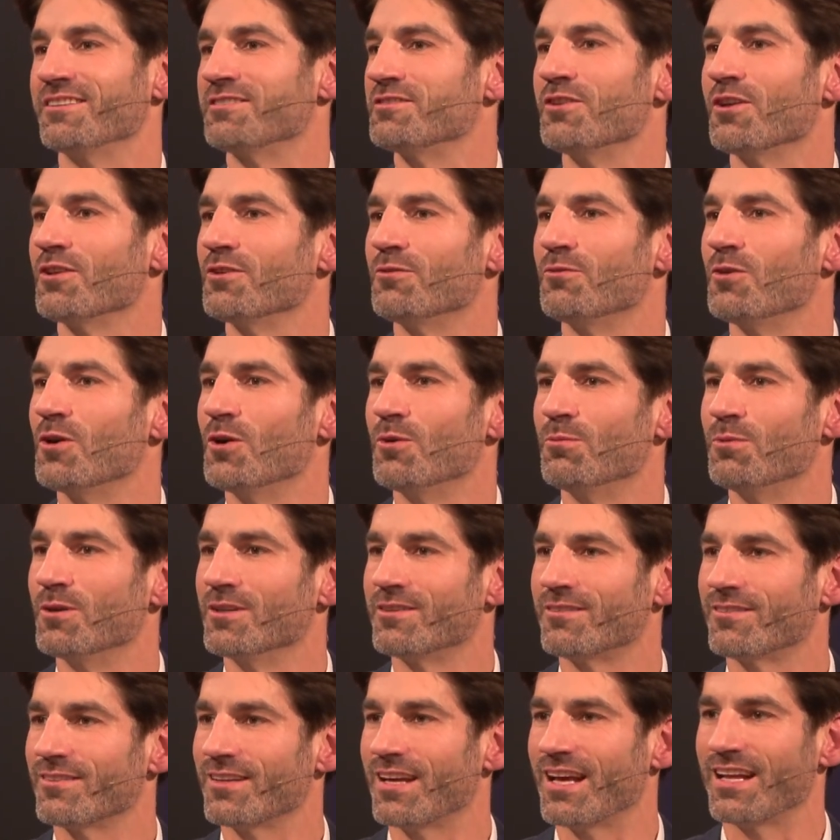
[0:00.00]
It's not a
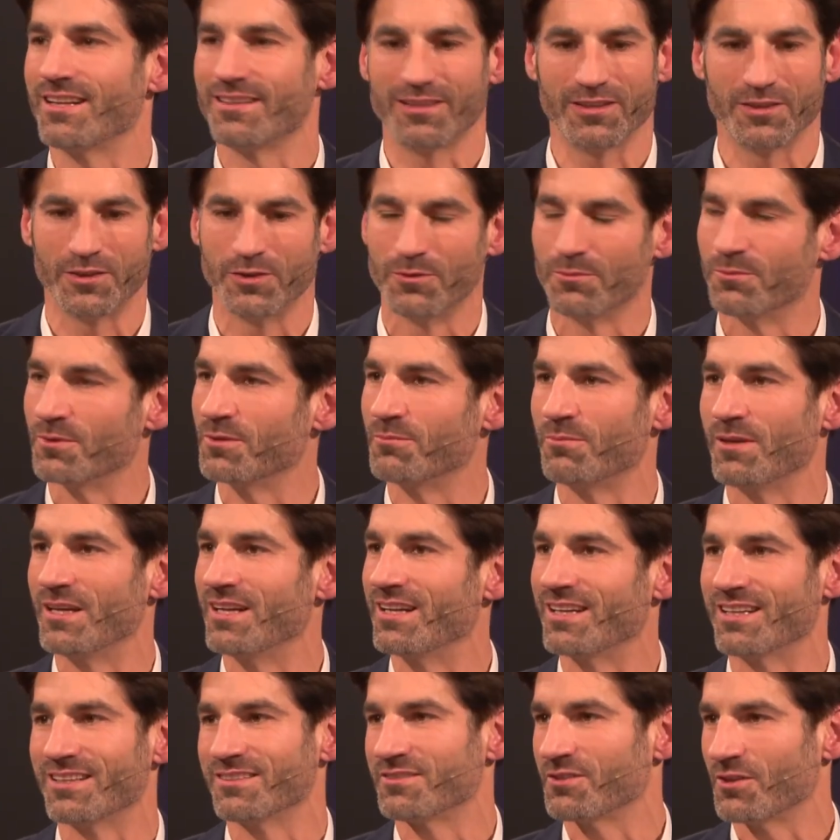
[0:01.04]
robot, and the human
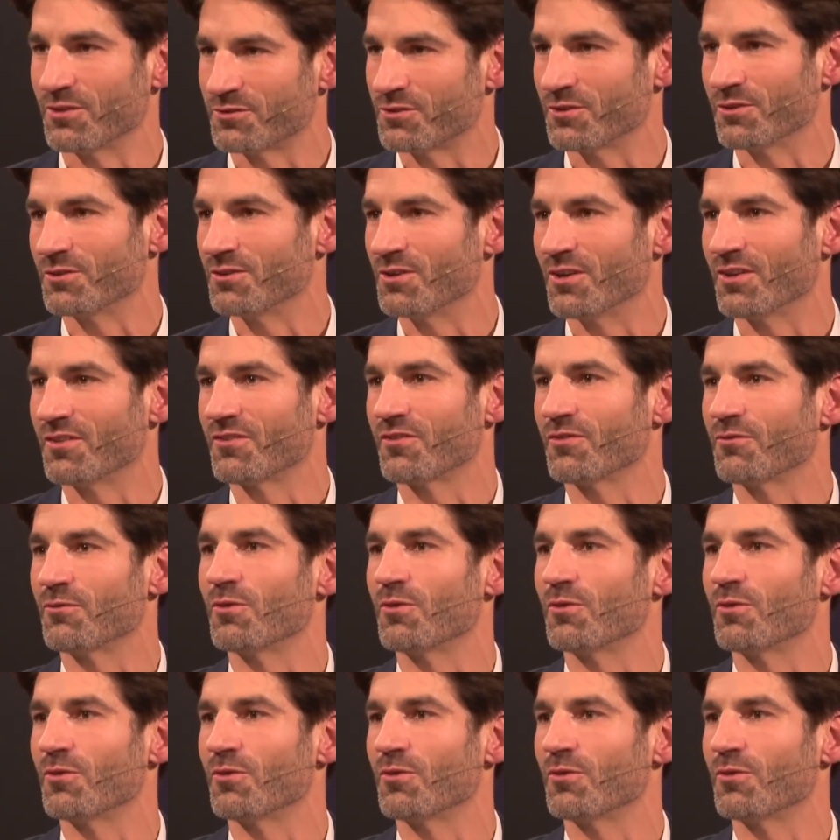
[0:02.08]
being is also not